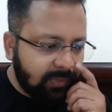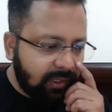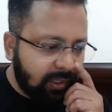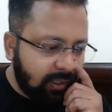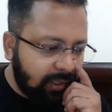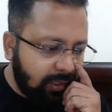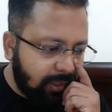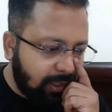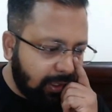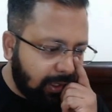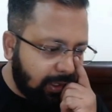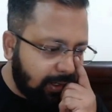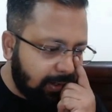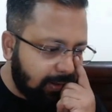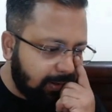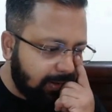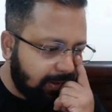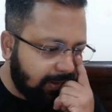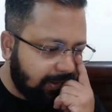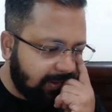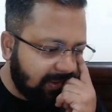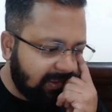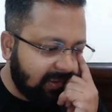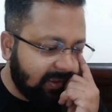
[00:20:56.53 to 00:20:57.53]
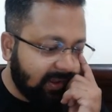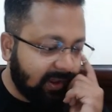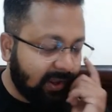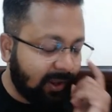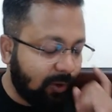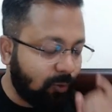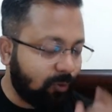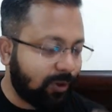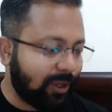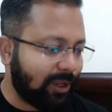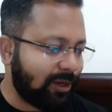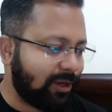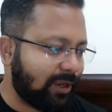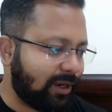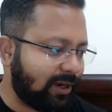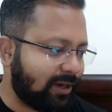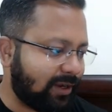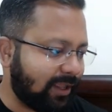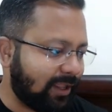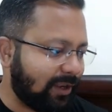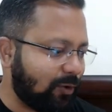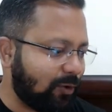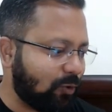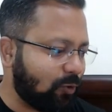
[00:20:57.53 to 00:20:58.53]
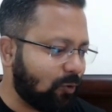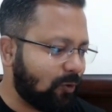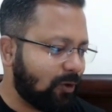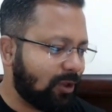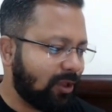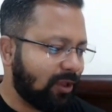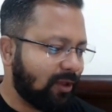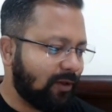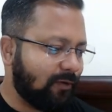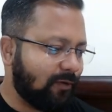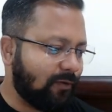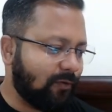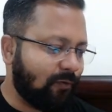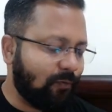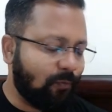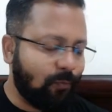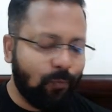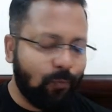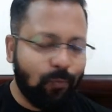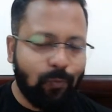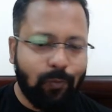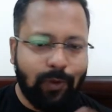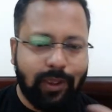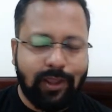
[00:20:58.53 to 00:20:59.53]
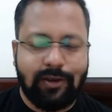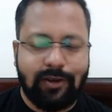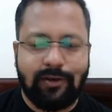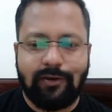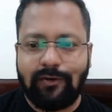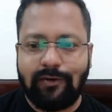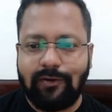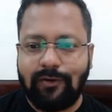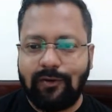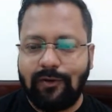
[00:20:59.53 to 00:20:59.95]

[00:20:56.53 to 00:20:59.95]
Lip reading: Here, how can I tell you when